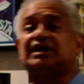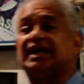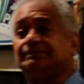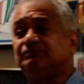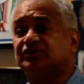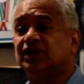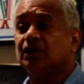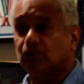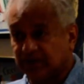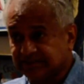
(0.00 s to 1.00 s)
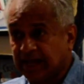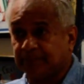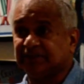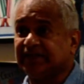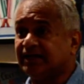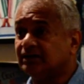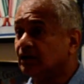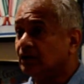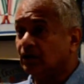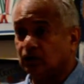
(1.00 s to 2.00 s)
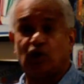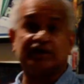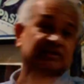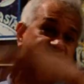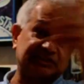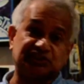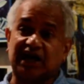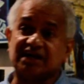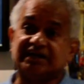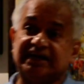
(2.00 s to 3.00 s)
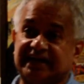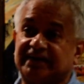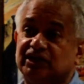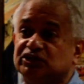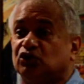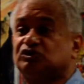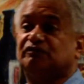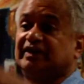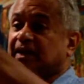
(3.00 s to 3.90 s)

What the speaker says: crimes happened then. Lawyers like Shankar and Edgar Joseph had